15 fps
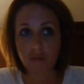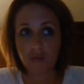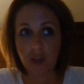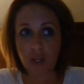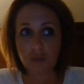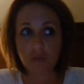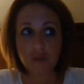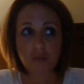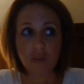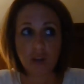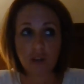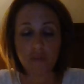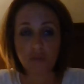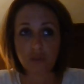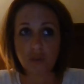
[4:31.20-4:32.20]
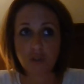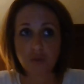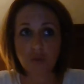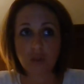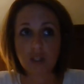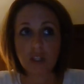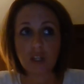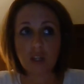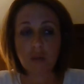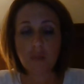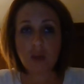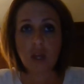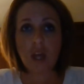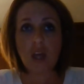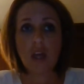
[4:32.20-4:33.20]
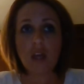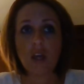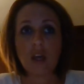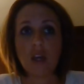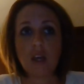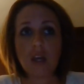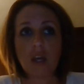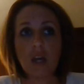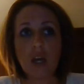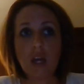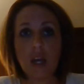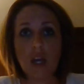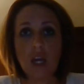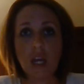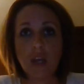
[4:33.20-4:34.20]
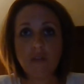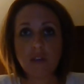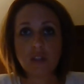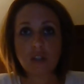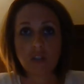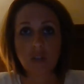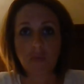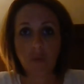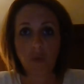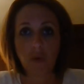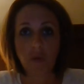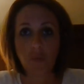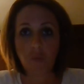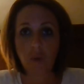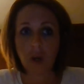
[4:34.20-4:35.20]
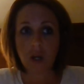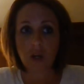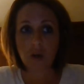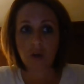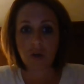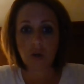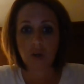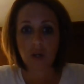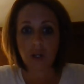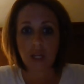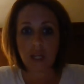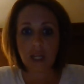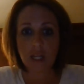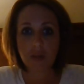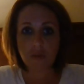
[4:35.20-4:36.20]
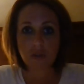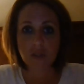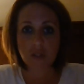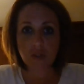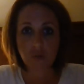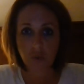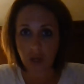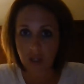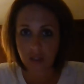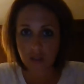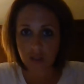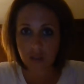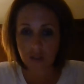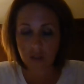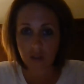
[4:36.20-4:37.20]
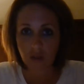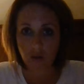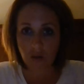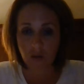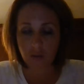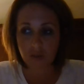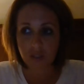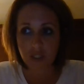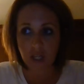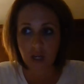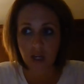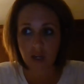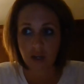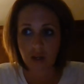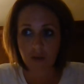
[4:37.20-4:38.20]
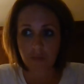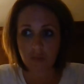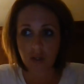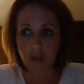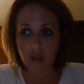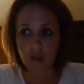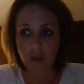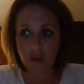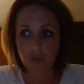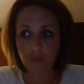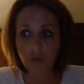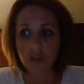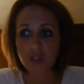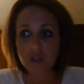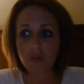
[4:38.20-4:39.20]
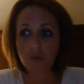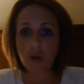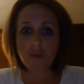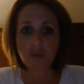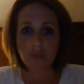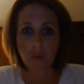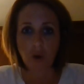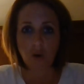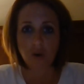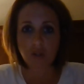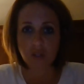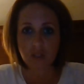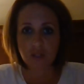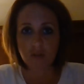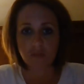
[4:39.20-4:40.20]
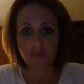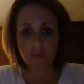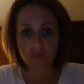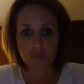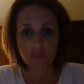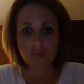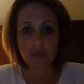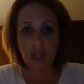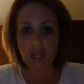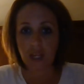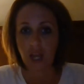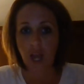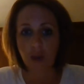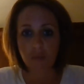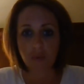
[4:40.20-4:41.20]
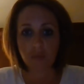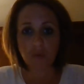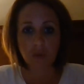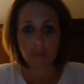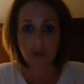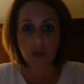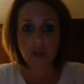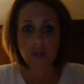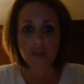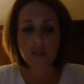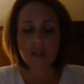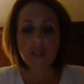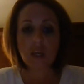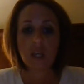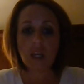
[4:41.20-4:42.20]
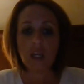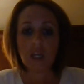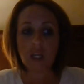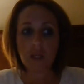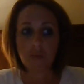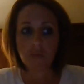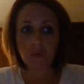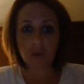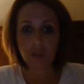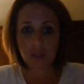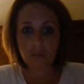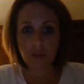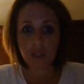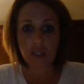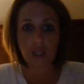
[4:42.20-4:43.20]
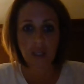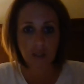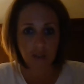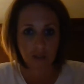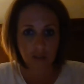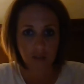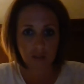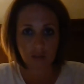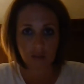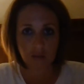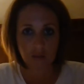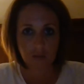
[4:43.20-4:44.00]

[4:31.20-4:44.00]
faith was very influential to them, even to the point where he was threatened all the time. Once the Rosa Parks thing happened with the bus, he really began